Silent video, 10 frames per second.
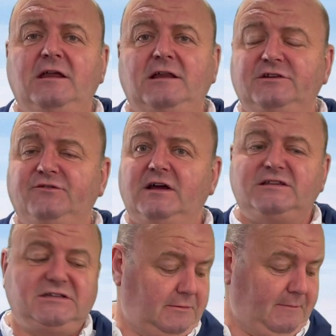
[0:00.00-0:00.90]
Now the
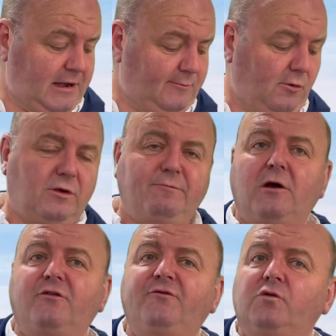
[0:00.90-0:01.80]
device is compatible with
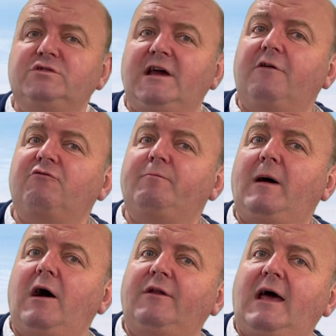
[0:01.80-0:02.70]
both 4800
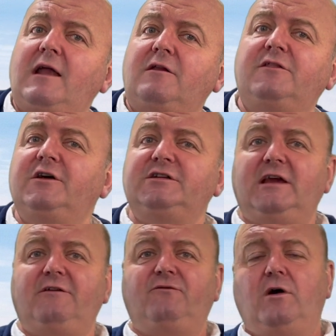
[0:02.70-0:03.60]
baud and
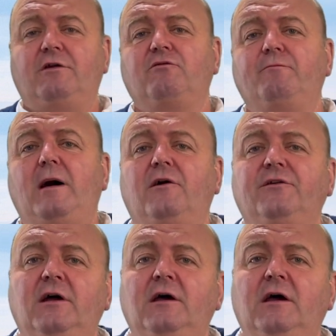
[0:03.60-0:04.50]
38400
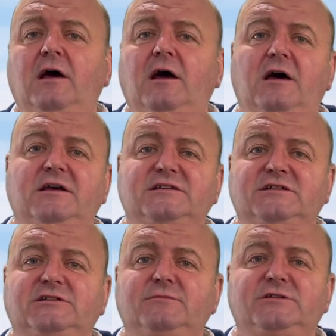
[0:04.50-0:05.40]
baud
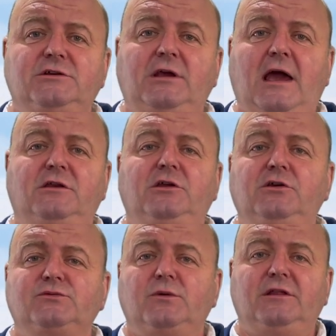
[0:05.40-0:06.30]
systems, so you can
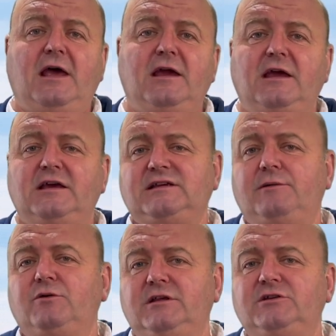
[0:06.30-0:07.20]
use with AIS and with